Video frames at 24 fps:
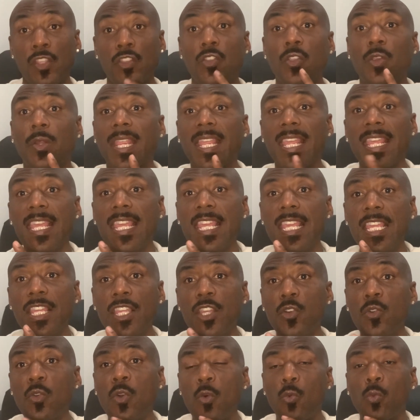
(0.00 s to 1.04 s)
Your
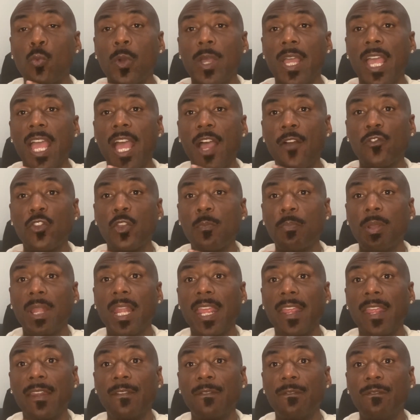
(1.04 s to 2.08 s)
ego will have you
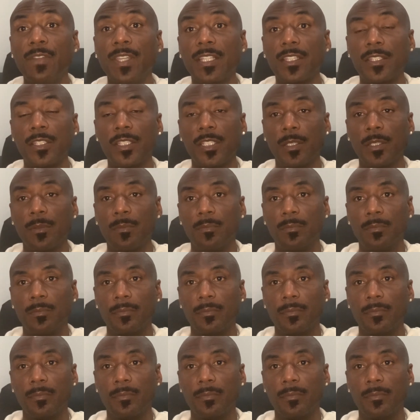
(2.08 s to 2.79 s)
playing victim.